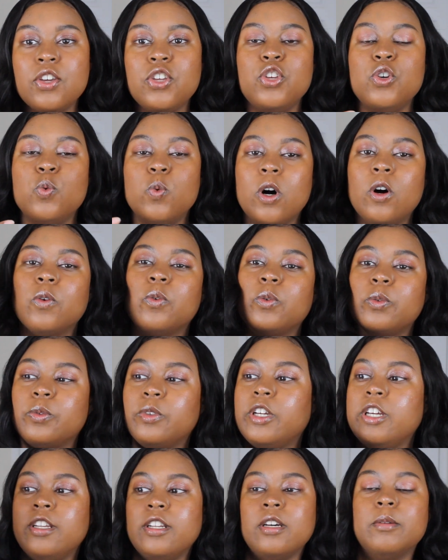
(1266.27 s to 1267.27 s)
you won't
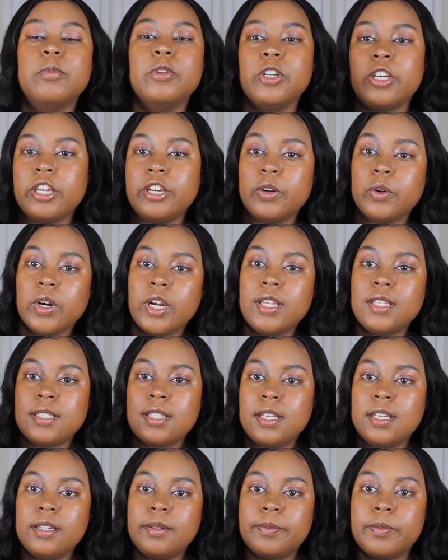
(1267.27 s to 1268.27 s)
end up looking
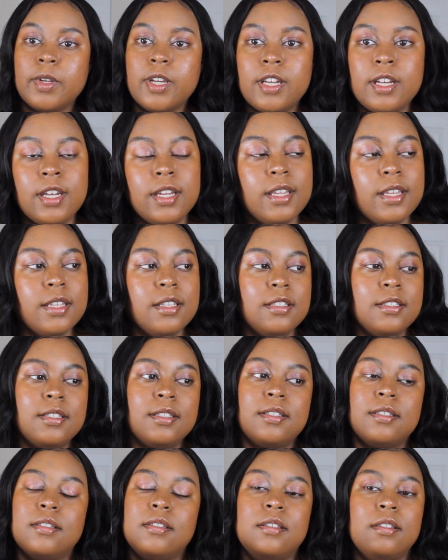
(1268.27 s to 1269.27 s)
crazy,
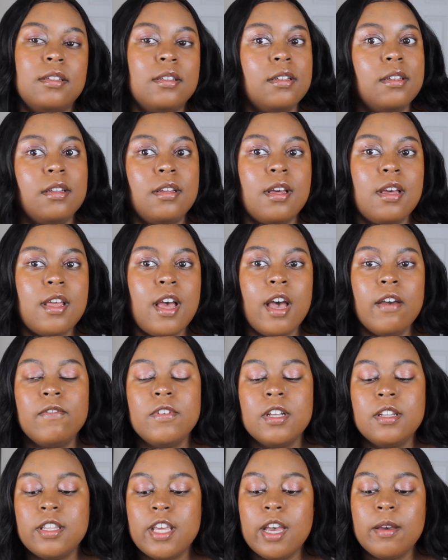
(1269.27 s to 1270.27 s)
because I've
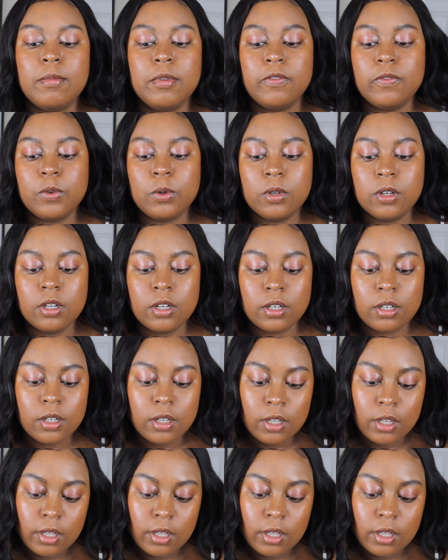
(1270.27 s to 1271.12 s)
done that before.